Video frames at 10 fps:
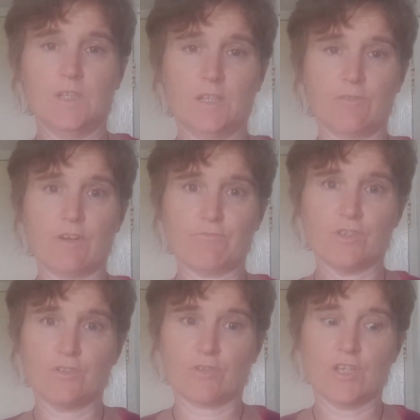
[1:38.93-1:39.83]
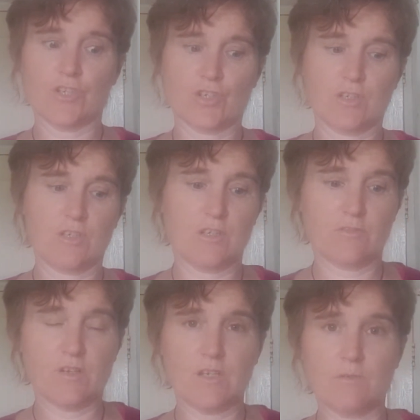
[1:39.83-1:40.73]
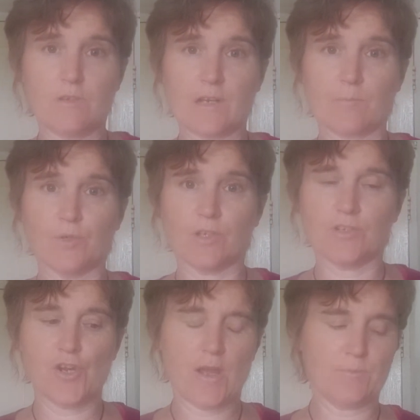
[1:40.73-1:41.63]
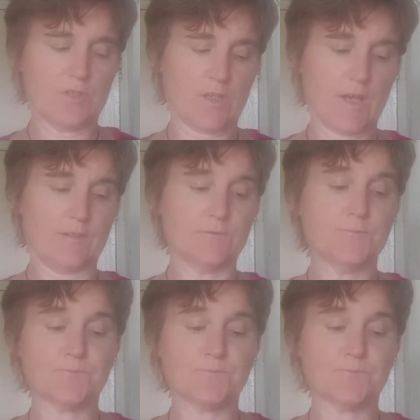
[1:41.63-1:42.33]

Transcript: around in your kitchen and near any little puddle of jam that you have.